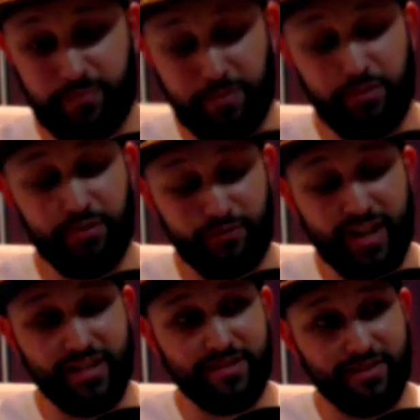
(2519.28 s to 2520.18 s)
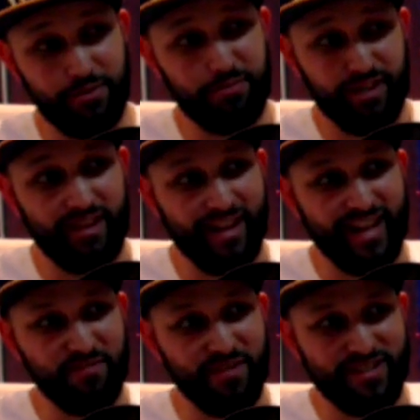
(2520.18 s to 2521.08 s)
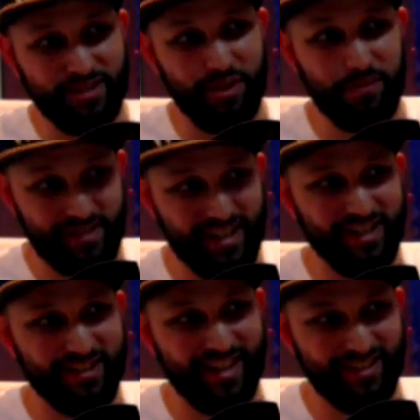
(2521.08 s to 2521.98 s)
People and fans still play that game and still update it